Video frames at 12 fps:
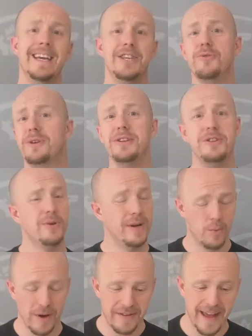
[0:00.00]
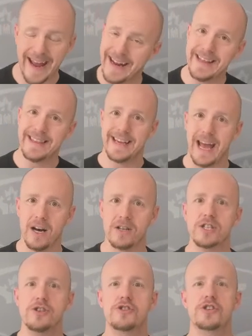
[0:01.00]
You can do it with anything
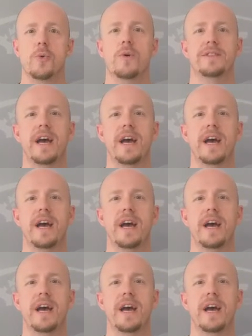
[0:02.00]
else. You just don't want